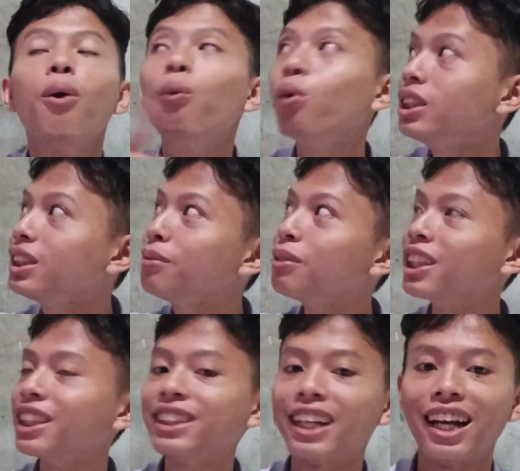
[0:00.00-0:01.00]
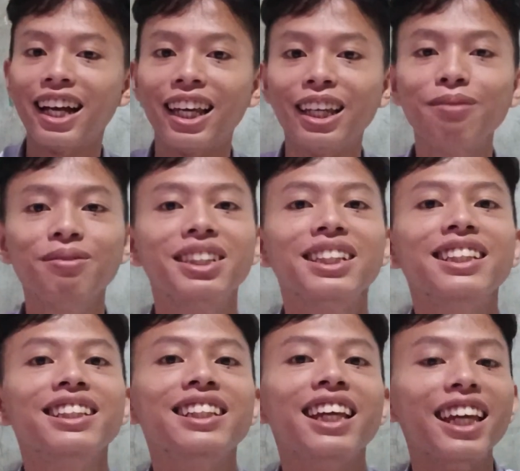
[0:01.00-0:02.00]
Once upon a time,
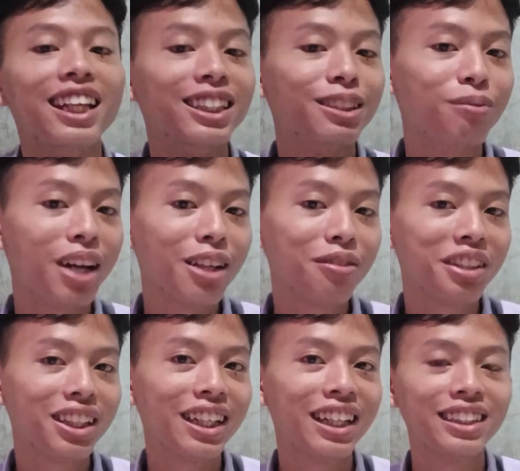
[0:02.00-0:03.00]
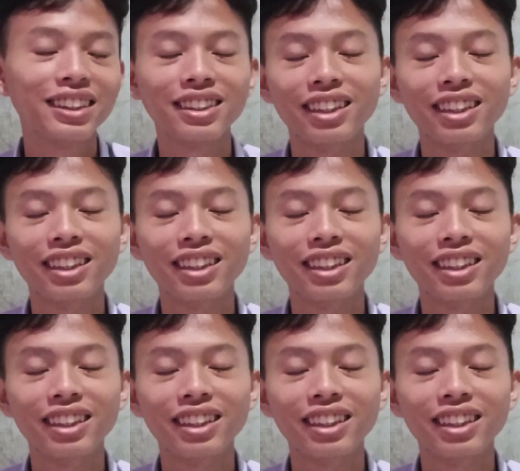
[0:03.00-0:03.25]
in a small village,